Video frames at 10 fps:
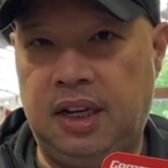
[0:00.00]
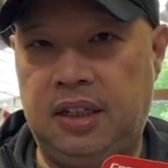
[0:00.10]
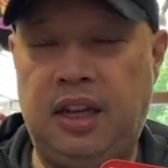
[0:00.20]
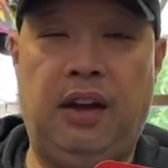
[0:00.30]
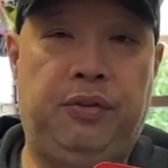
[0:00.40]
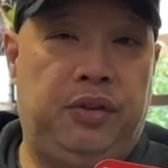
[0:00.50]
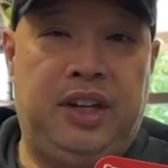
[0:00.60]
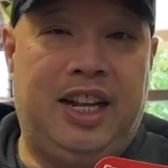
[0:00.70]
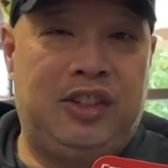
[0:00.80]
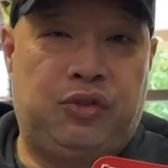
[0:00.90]
Now, if you're
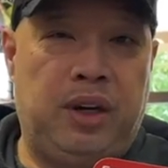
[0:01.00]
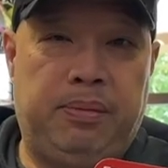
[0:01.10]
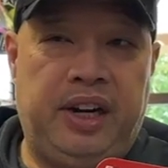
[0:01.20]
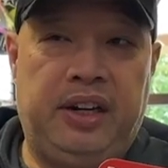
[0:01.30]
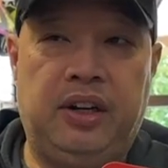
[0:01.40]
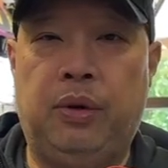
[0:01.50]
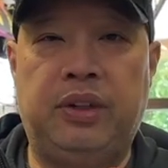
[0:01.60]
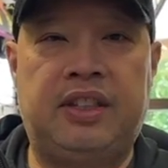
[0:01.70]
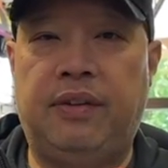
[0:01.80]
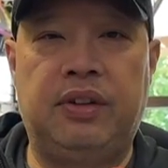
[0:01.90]
not a string breaker, go
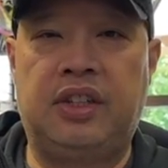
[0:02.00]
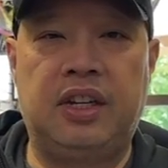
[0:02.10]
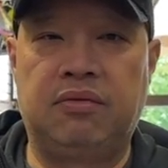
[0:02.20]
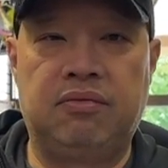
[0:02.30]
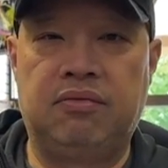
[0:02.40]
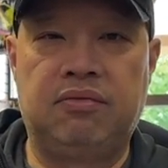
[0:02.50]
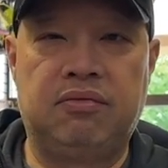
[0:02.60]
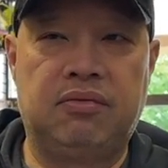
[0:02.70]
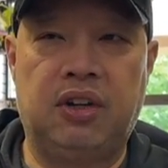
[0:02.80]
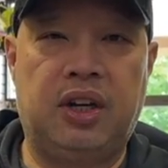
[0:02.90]
with 17.
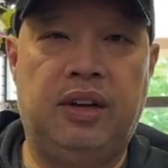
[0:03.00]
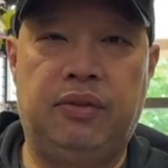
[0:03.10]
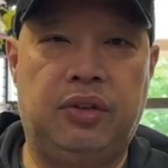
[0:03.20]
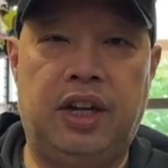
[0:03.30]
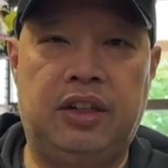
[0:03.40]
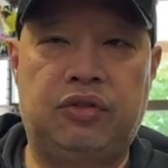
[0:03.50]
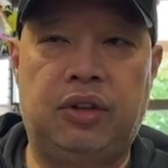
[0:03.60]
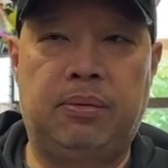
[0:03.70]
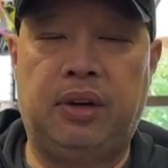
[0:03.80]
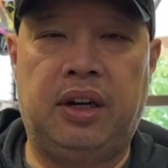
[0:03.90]
Okay, if you're not a
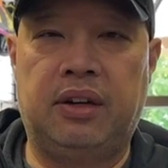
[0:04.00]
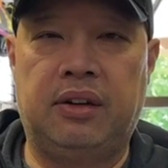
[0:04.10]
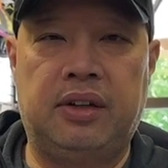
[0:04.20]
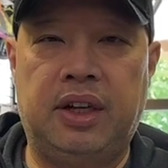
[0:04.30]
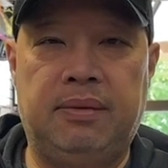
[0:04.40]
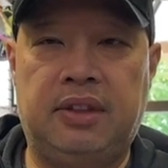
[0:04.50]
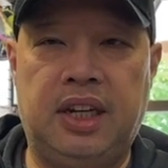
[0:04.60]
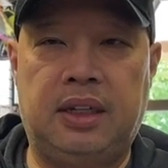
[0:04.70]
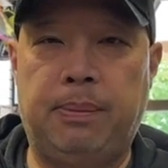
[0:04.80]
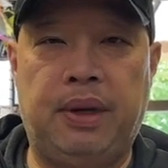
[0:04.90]
string breaker, okay,
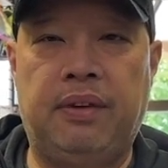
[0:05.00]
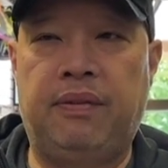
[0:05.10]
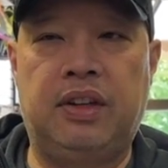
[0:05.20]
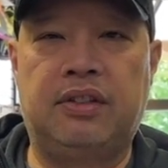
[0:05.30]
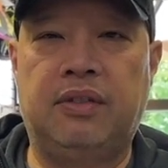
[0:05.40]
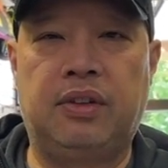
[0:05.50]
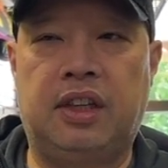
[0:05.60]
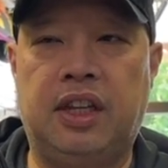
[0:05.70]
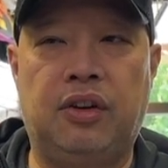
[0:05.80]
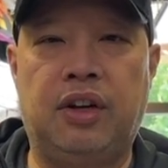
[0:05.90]
get the benefits of the
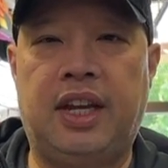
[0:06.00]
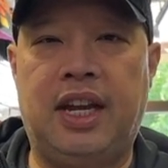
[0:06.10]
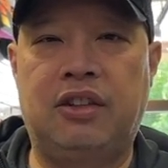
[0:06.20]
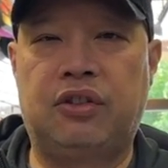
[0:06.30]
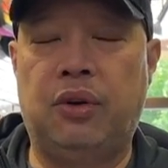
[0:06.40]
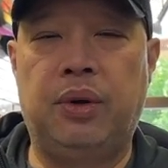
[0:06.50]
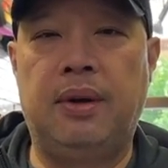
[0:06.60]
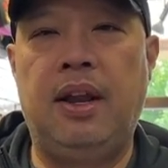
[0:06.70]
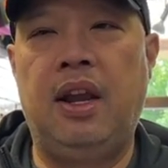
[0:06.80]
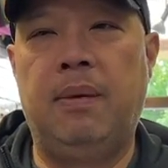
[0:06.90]
thinner gauge so it
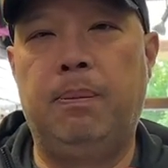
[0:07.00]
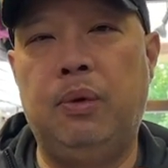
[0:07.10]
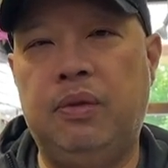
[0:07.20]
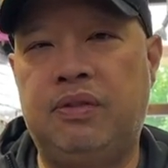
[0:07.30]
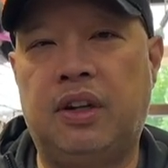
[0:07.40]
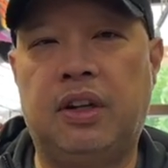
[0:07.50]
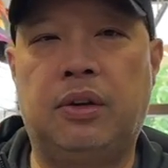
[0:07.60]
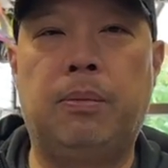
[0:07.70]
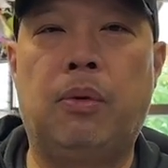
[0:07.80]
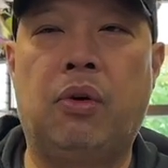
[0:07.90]
moves a
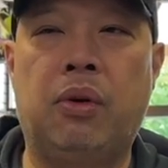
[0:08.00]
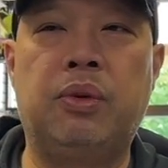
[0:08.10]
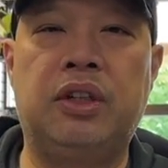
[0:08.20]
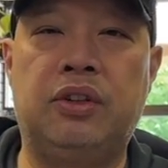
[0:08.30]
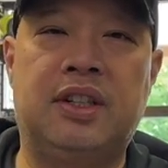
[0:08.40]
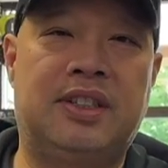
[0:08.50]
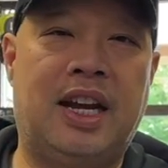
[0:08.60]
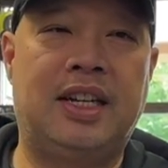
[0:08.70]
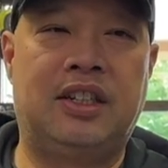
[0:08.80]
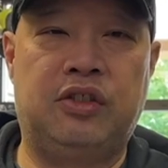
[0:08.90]
little more when you
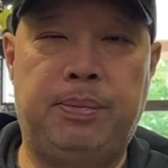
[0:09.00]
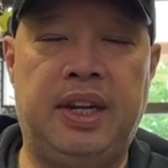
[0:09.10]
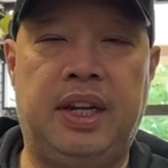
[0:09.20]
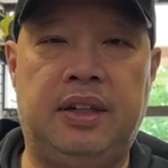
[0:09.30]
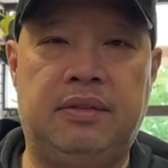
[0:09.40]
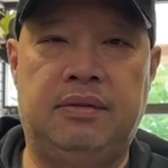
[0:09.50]
decide to spin it.